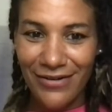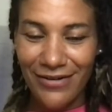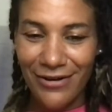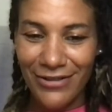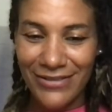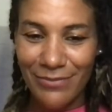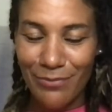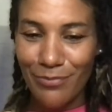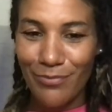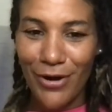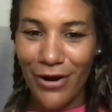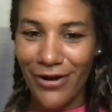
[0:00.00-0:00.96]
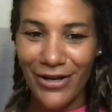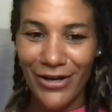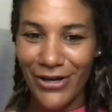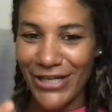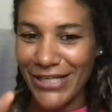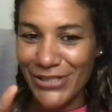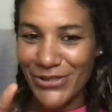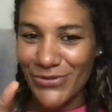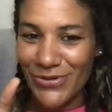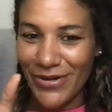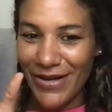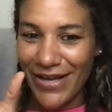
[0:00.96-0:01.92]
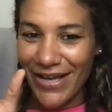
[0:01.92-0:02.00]
got the bug into
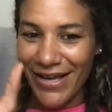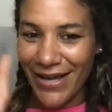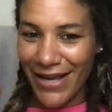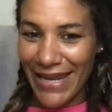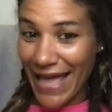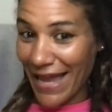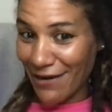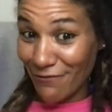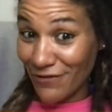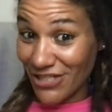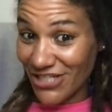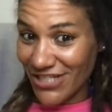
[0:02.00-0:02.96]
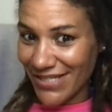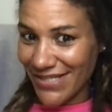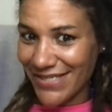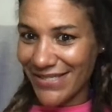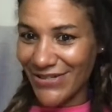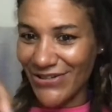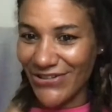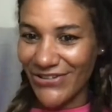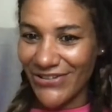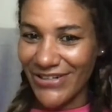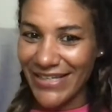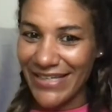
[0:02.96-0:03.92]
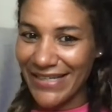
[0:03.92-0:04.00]
uh, fishing,
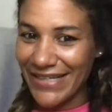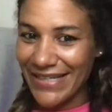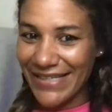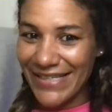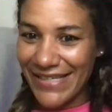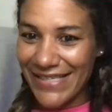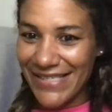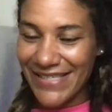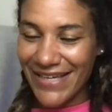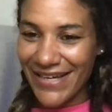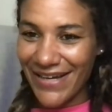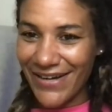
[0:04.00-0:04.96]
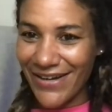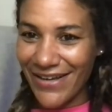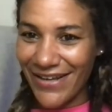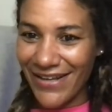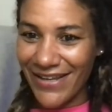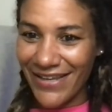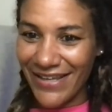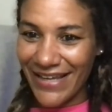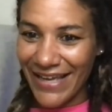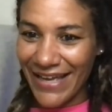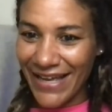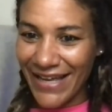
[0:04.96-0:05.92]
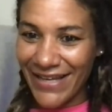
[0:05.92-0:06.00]
so he's all
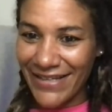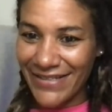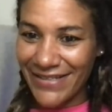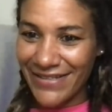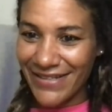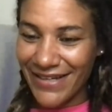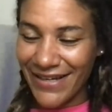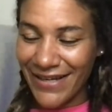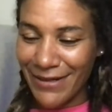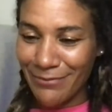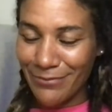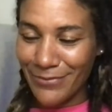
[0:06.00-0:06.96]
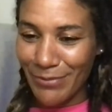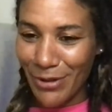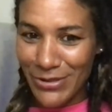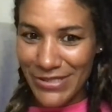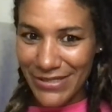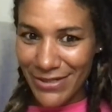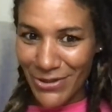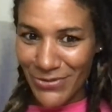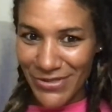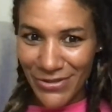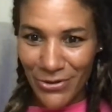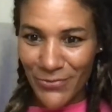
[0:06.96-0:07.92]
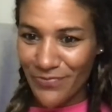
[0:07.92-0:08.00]
and um, um, about it now.
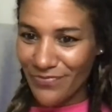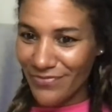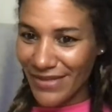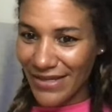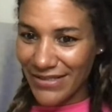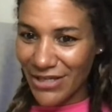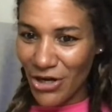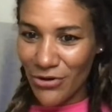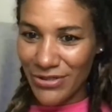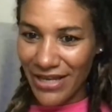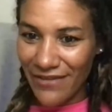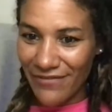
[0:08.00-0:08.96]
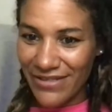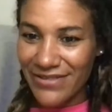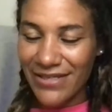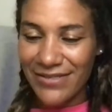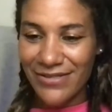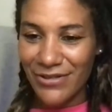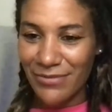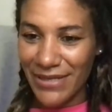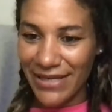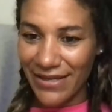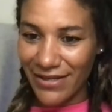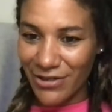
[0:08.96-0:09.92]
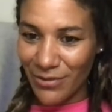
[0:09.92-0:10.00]
So yo, David, that's going to be a
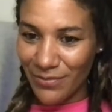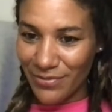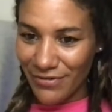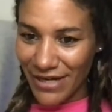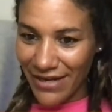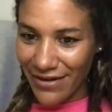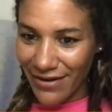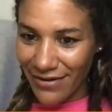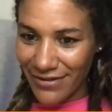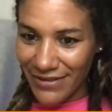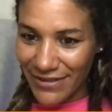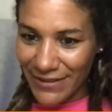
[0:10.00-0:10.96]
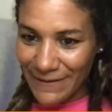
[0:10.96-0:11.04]
link up right there.